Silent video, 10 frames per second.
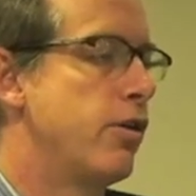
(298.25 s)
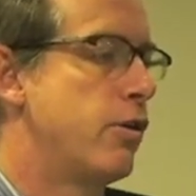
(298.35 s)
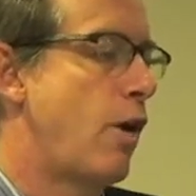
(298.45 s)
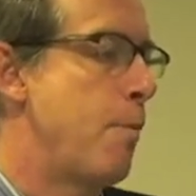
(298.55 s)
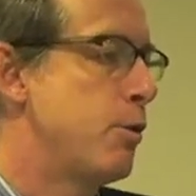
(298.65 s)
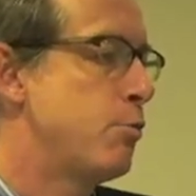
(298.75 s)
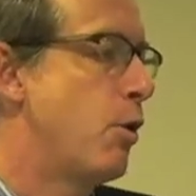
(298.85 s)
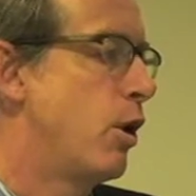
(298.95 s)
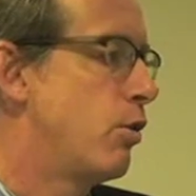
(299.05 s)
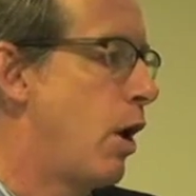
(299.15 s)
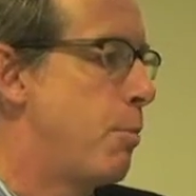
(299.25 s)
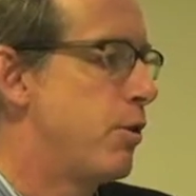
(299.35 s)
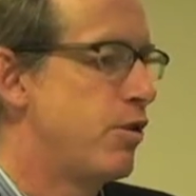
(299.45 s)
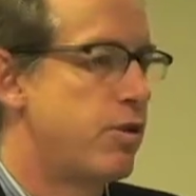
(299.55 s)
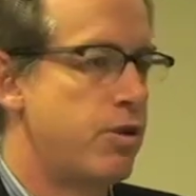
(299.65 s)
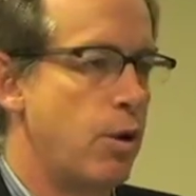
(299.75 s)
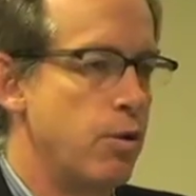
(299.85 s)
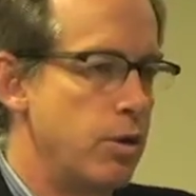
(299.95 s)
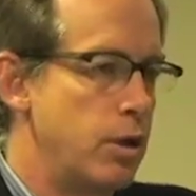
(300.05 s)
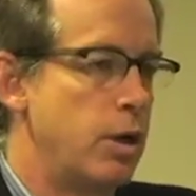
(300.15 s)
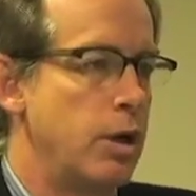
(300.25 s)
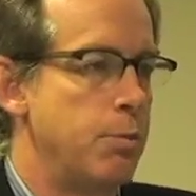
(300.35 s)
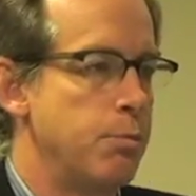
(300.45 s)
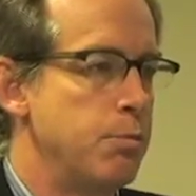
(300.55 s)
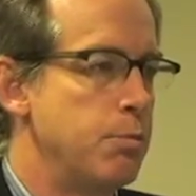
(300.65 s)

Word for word: a Trappist monk, Trappists don't um,